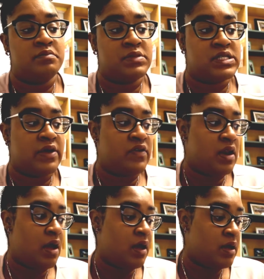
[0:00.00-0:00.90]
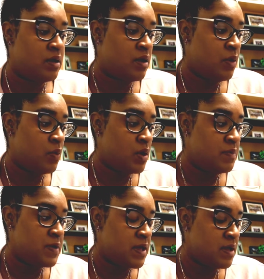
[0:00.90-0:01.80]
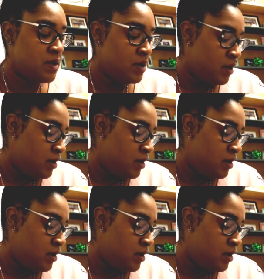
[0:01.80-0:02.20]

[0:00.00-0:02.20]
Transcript: 7-9 would be